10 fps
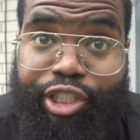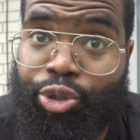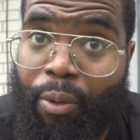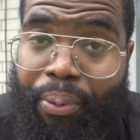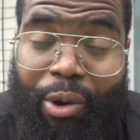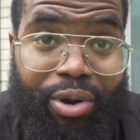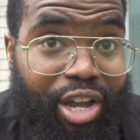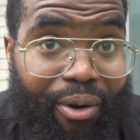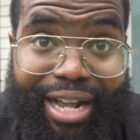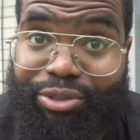it's to a point where
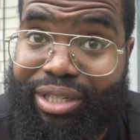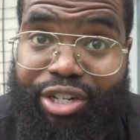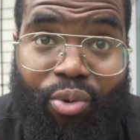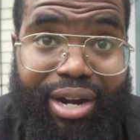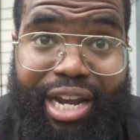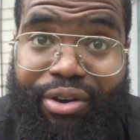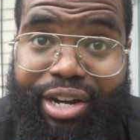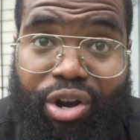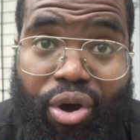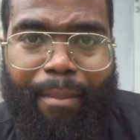your ass really don't wanna hear it
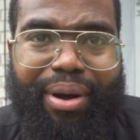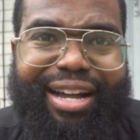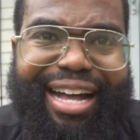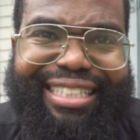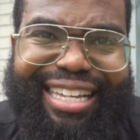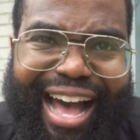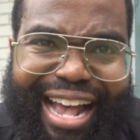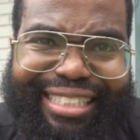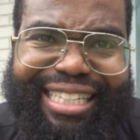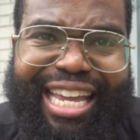at all. Because
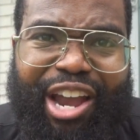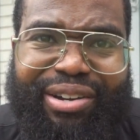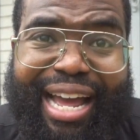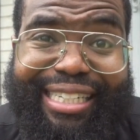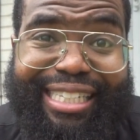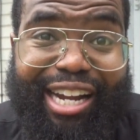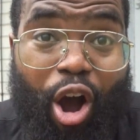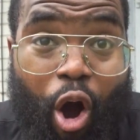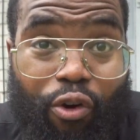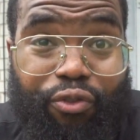constantly hearing that shit
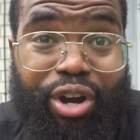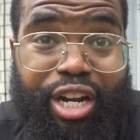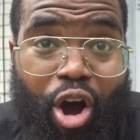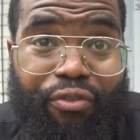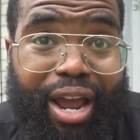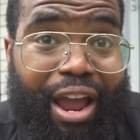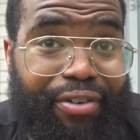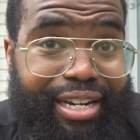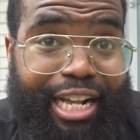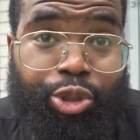over and over
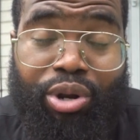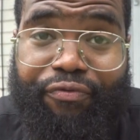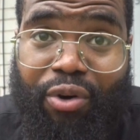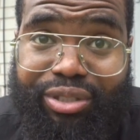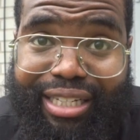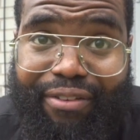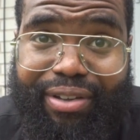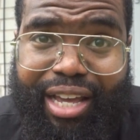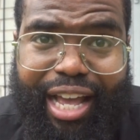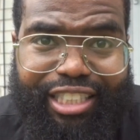every day,
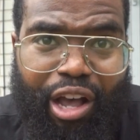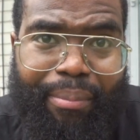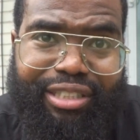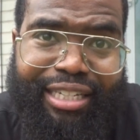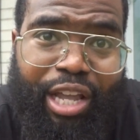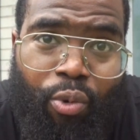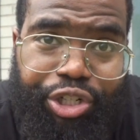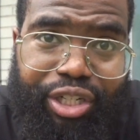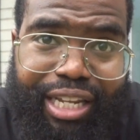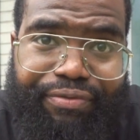24/7, it's almost like they
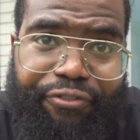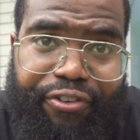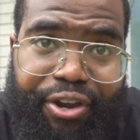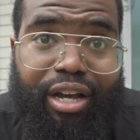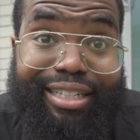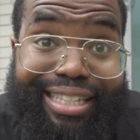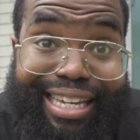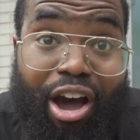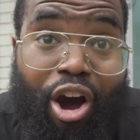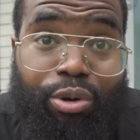want you to live in fear. Because
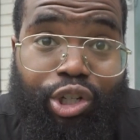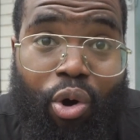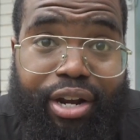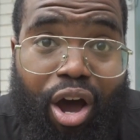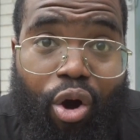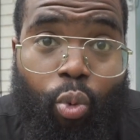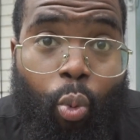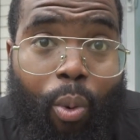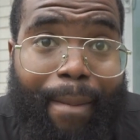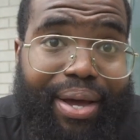look at all what's going on.
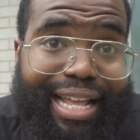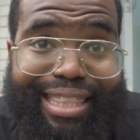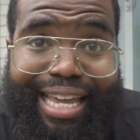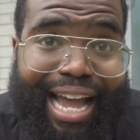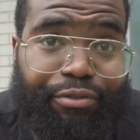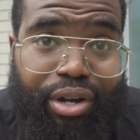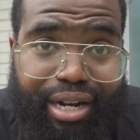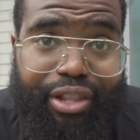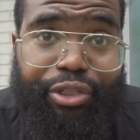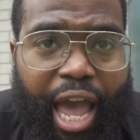One bad thing after
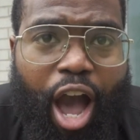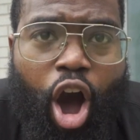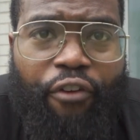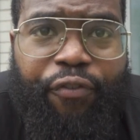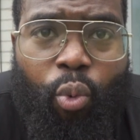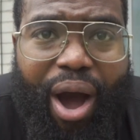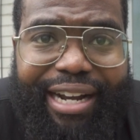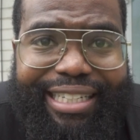another. And all for what?